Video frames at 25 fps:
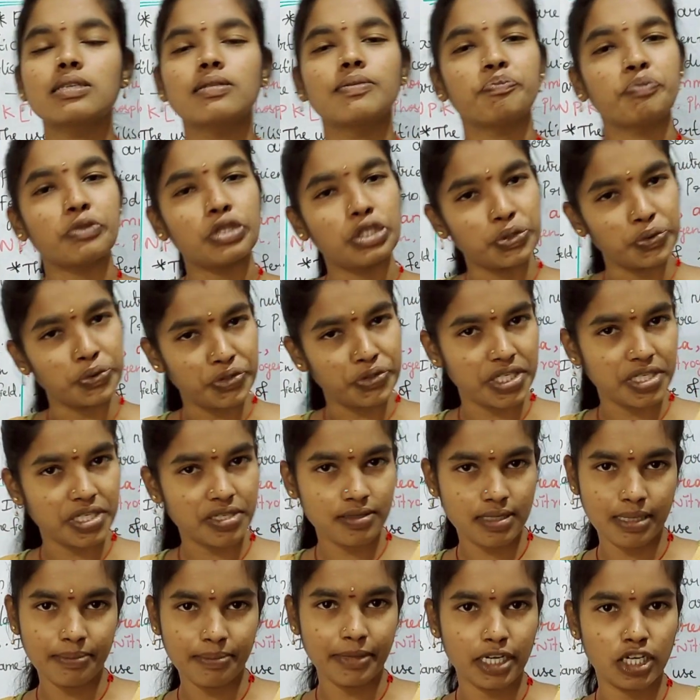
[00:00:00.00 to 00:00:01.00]
nutrients and
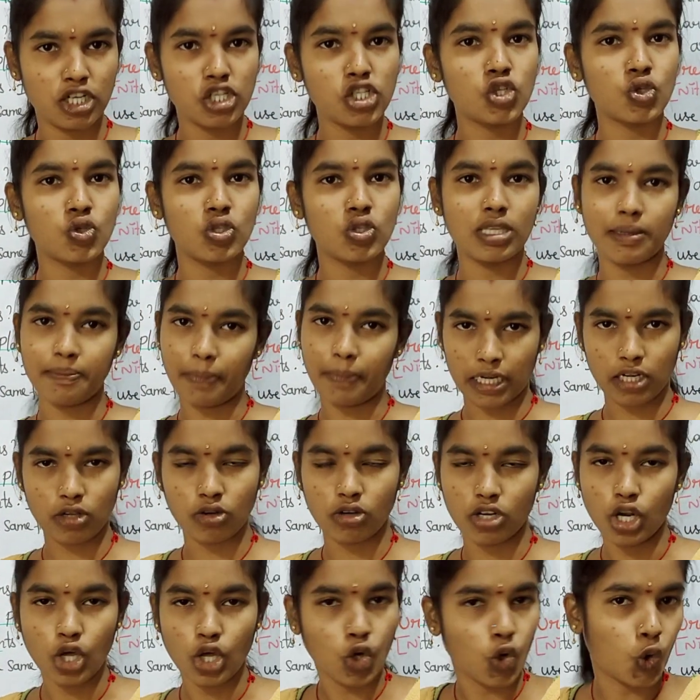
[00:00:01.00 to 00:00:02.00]
minerals to that
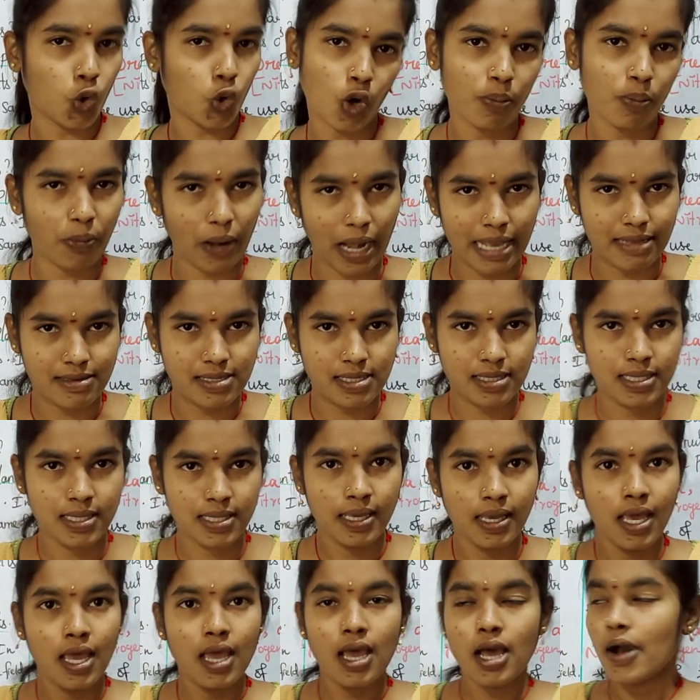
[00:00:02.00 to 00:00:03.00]
particular crop plants.
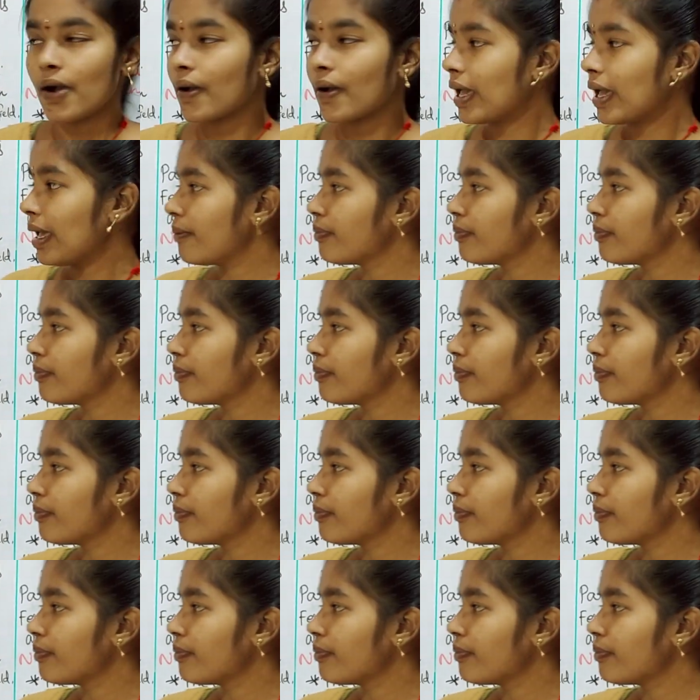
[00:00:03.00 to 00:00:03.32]
Okay.